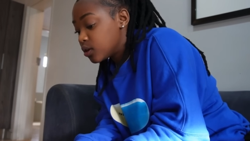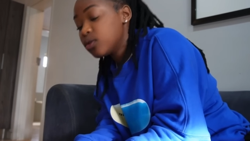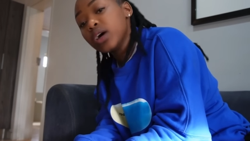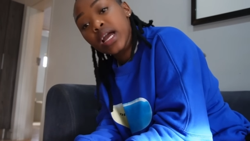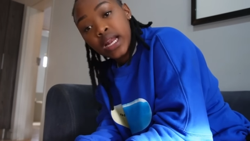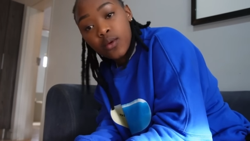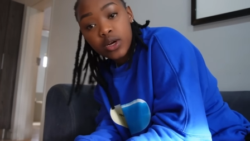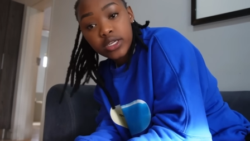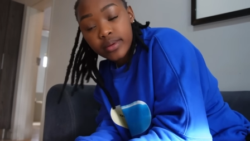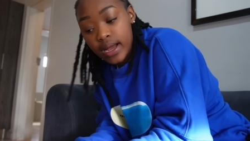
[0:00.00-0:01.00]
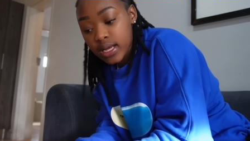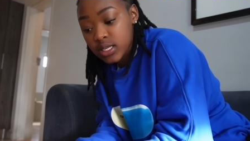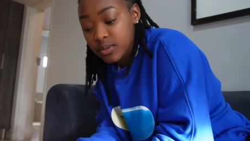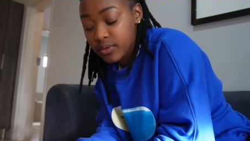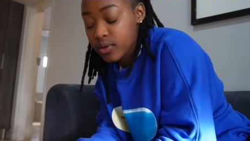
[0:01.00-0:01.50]
Oh, and I washed my
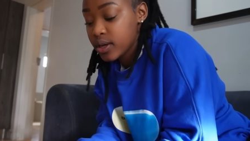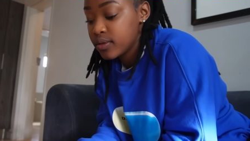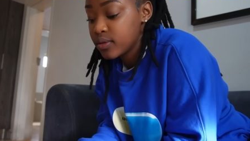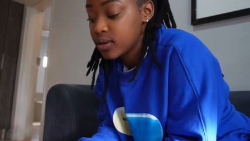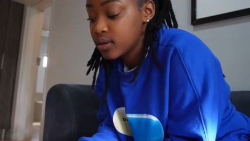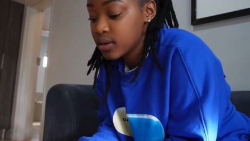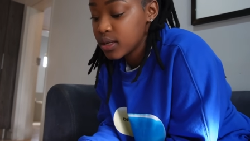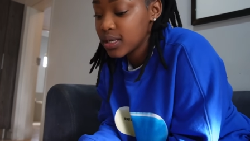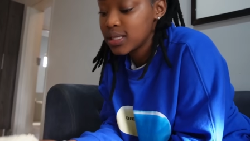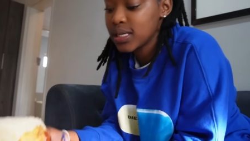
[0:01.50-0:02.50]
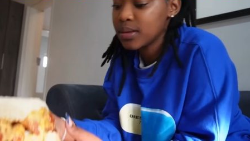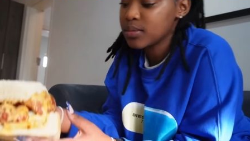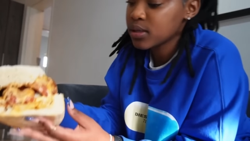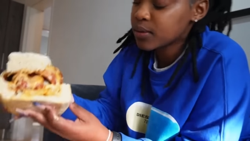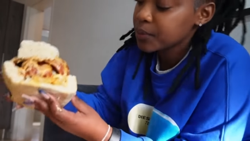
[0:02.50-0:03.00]
hands before I even
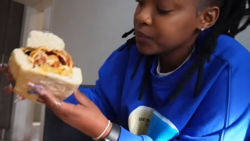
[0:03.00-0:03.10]
attempt.